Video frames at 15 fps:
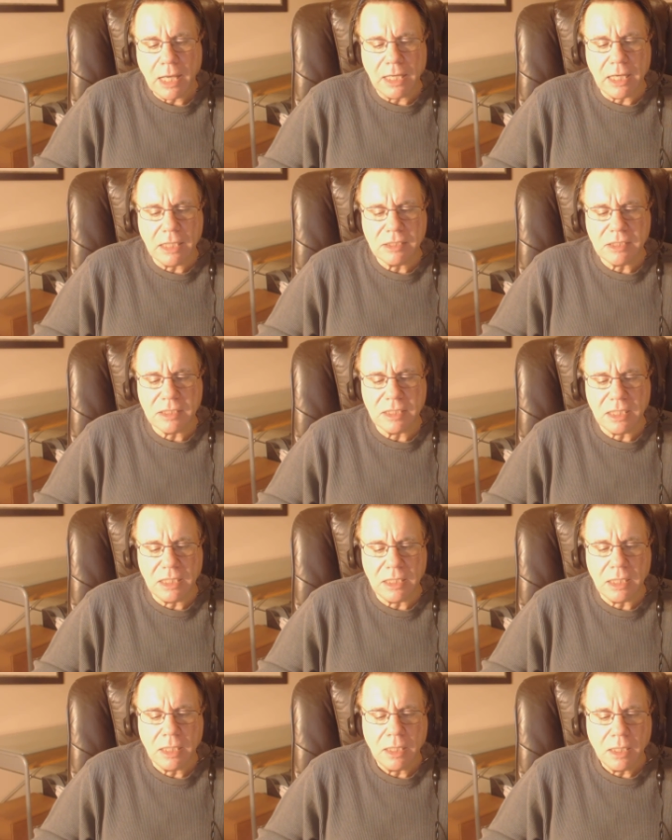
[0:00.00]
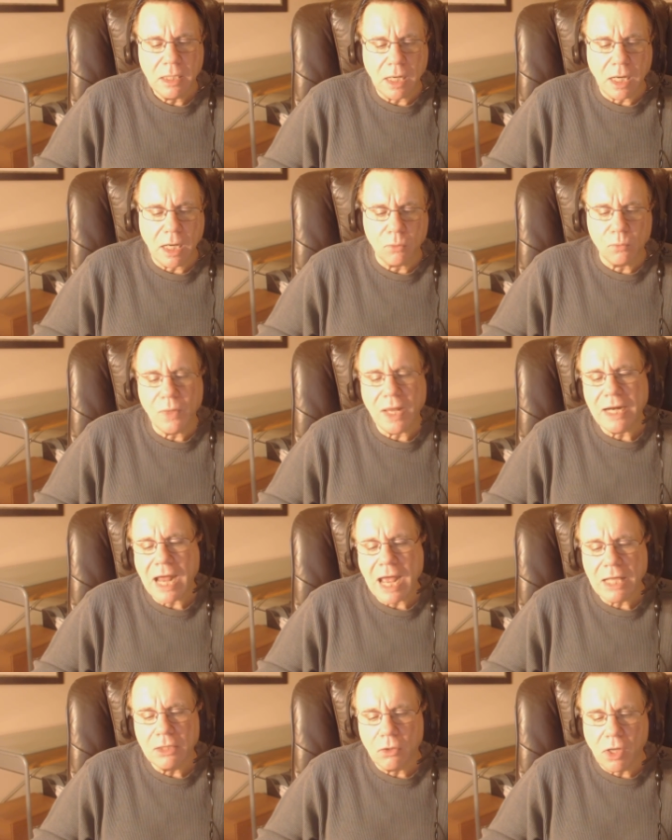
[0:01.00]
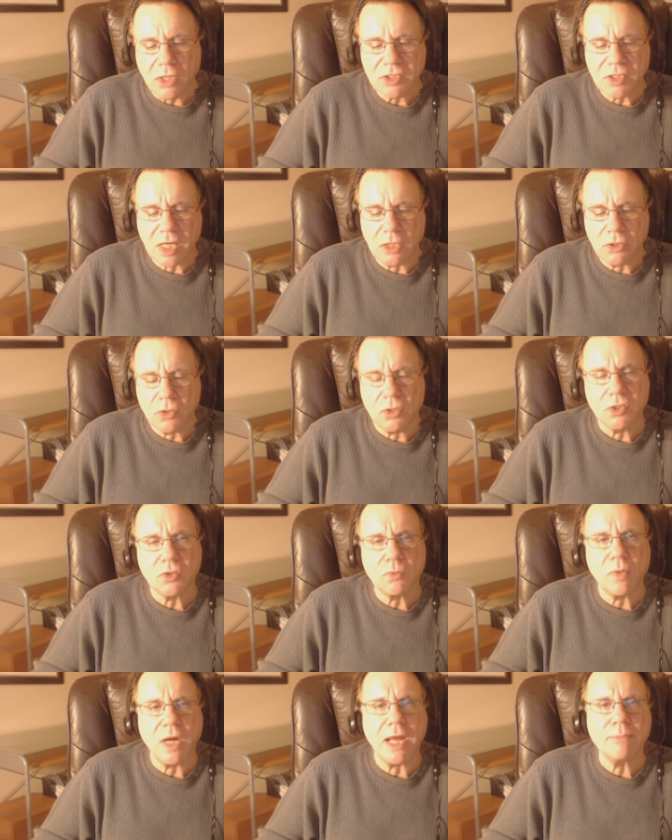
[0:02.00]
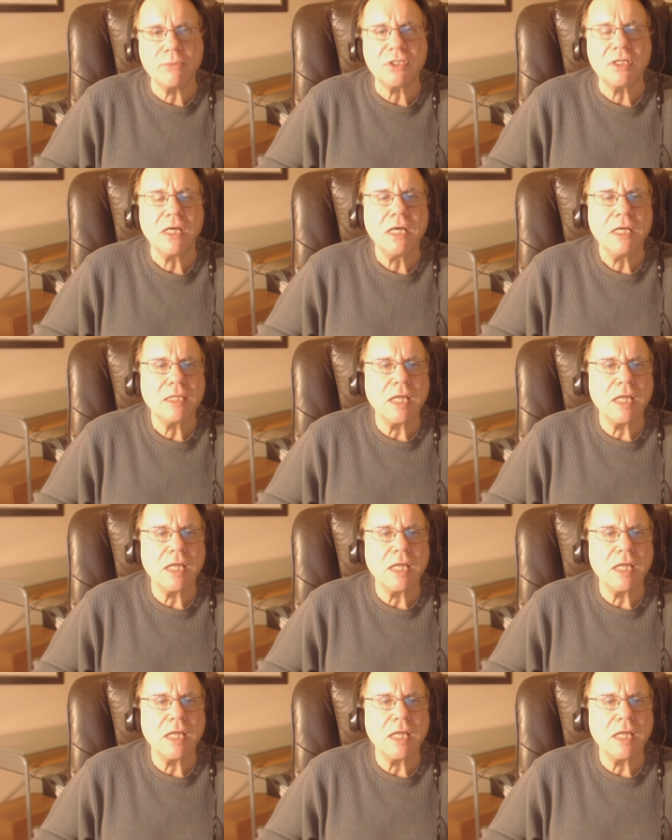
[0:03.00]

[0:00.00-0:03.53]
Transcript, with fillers: against the uh, red hot Los Angeles Rams.